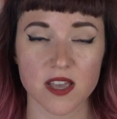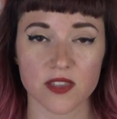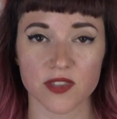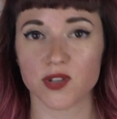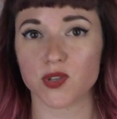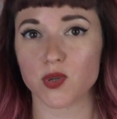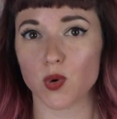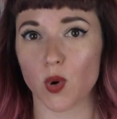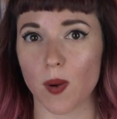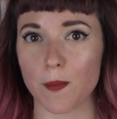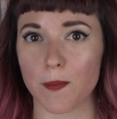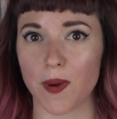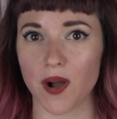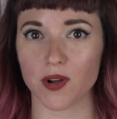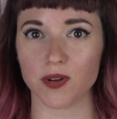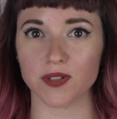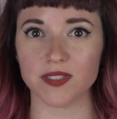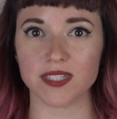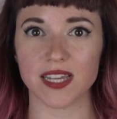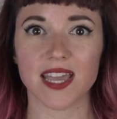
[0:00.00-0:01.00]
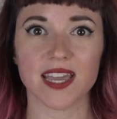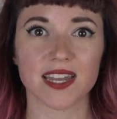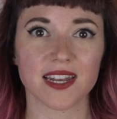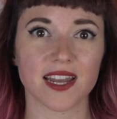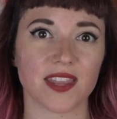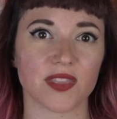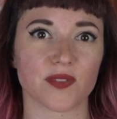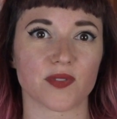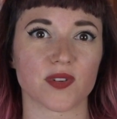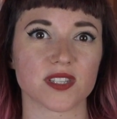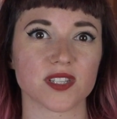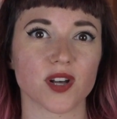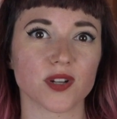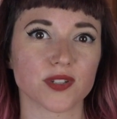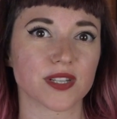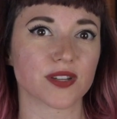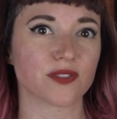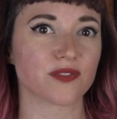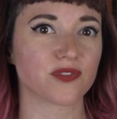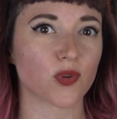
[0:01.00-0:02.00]
The door buckled in, and the
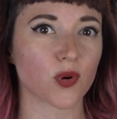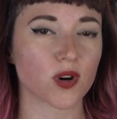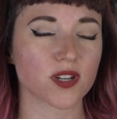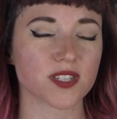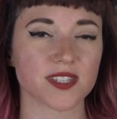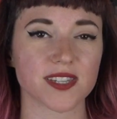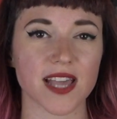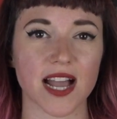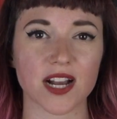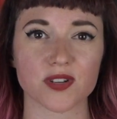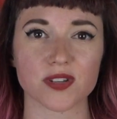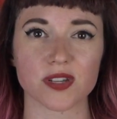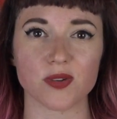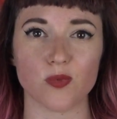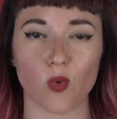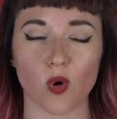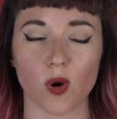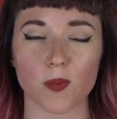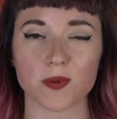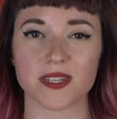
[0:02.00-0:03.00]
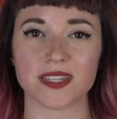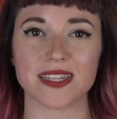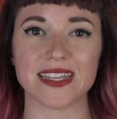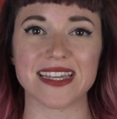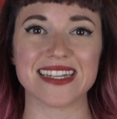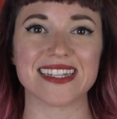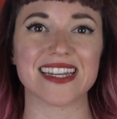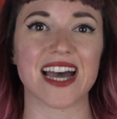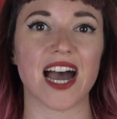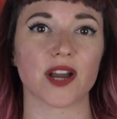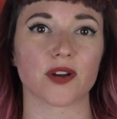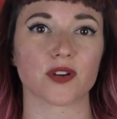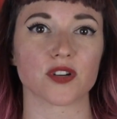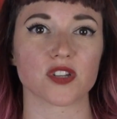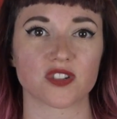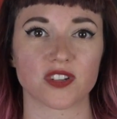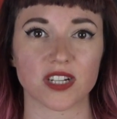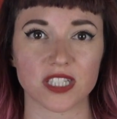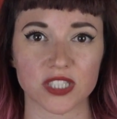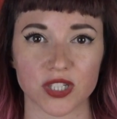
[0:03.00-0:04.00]
resulting forces actually warped the entire
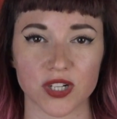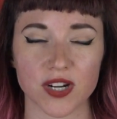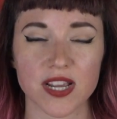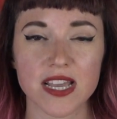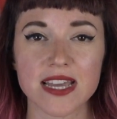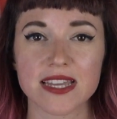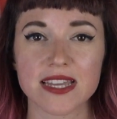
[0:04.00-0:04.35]
structure,